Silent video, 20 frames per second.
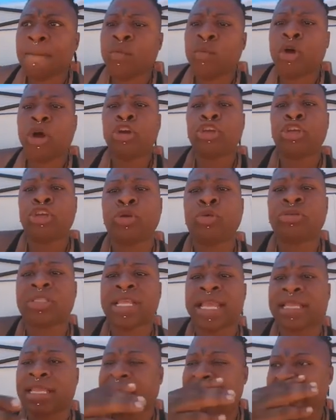We'll use
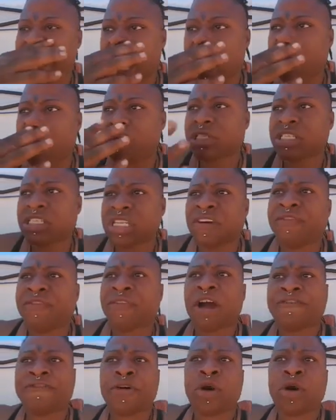like the cameras and stuff